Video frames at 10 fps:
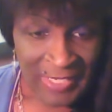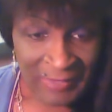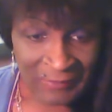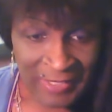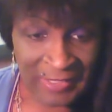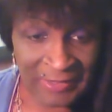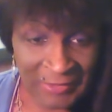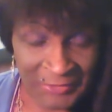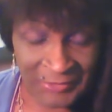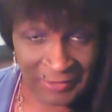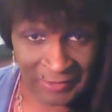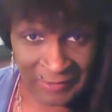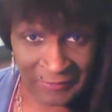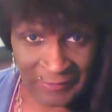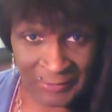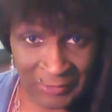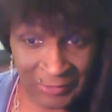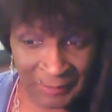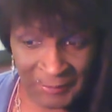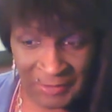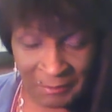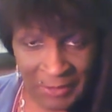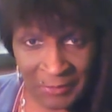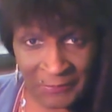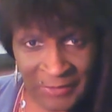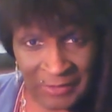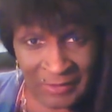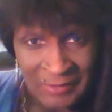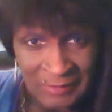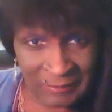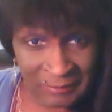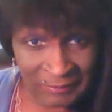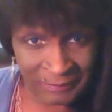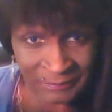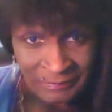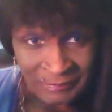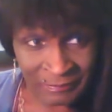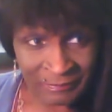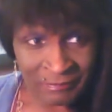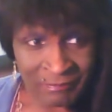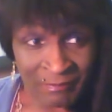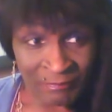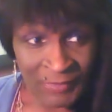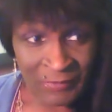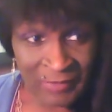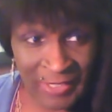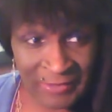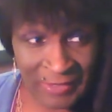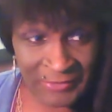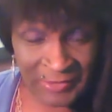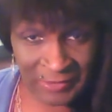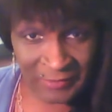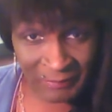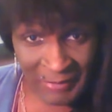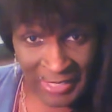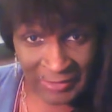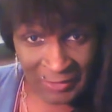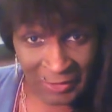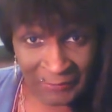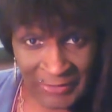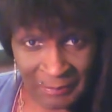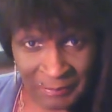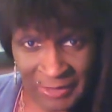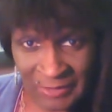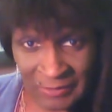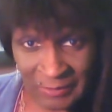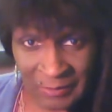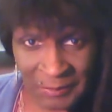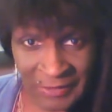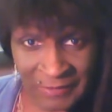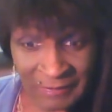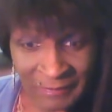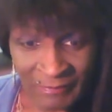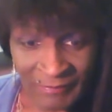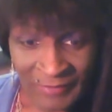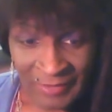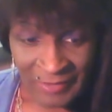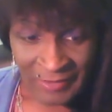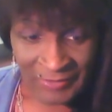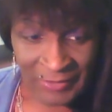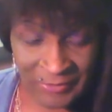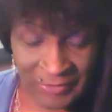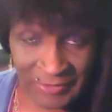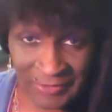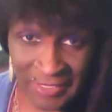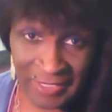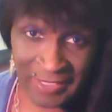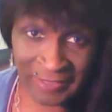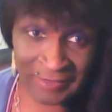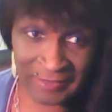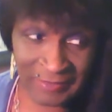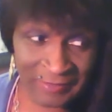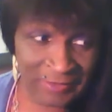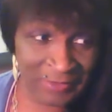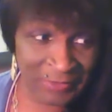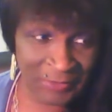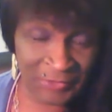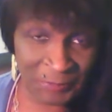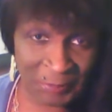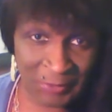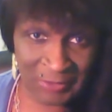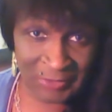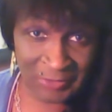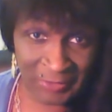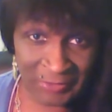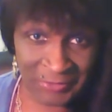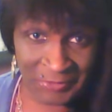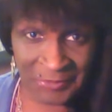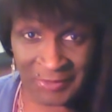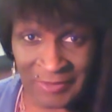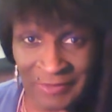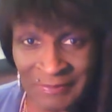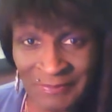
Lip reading: Right as I was thinking I'm in the middle of the hill. Right as I was thinking of backing off that pace a little bit, there's this guy sitting on his porch across the street,